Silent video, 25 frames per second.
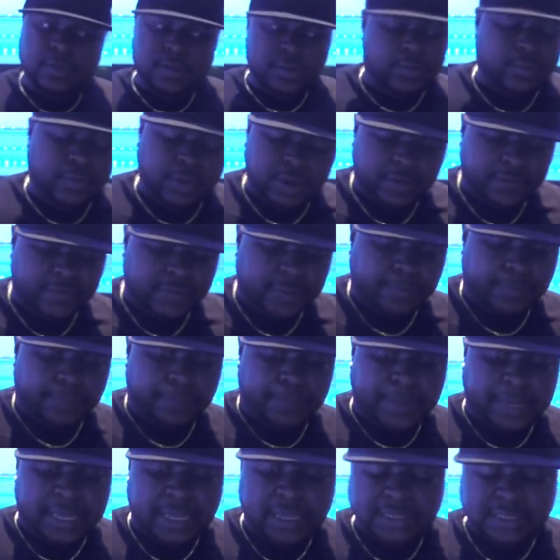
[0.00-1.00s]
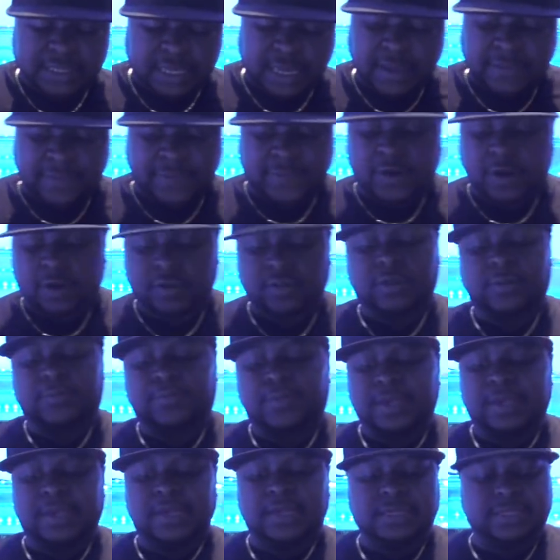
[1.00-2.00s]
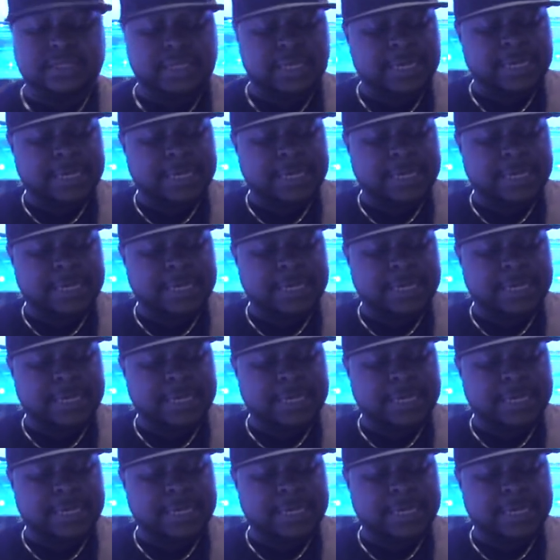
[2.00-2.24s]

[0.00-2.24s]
one of the biggest, if not the biggest,